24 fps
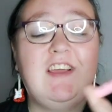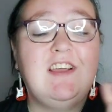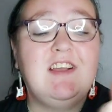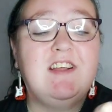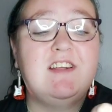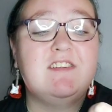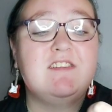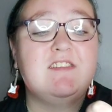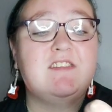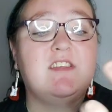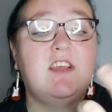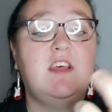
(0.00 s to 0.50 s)

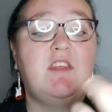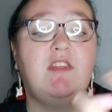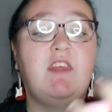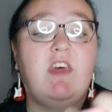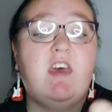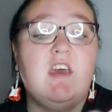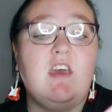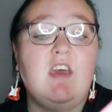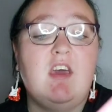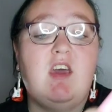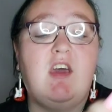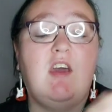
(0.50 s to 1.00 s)
It's
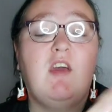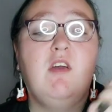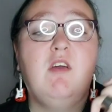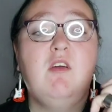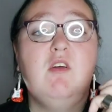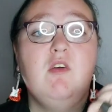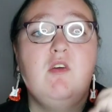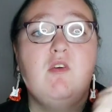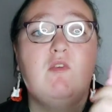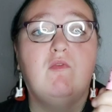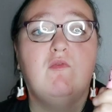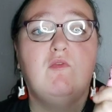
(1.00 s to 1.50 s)
their
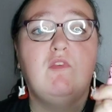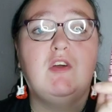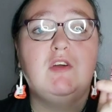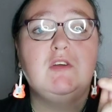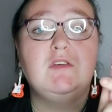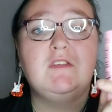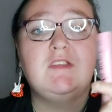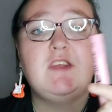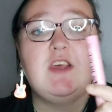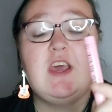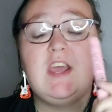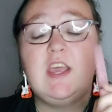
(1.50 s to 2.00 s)

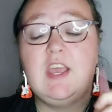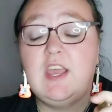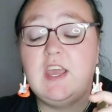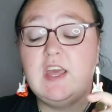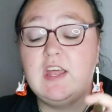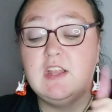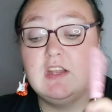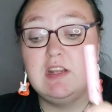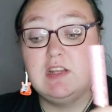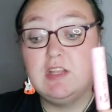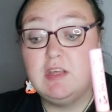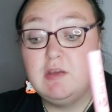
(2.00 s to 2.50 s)
Rosé
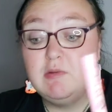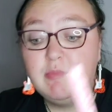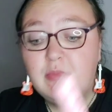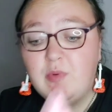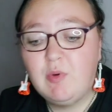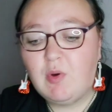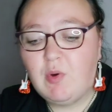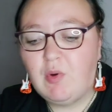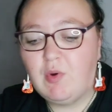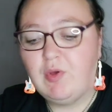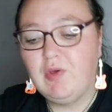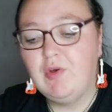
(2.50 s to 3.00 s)
Lip
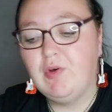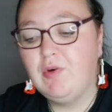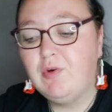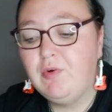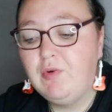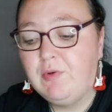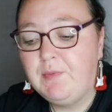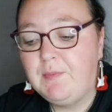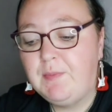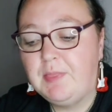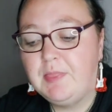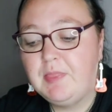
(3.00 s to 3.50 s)
Oil.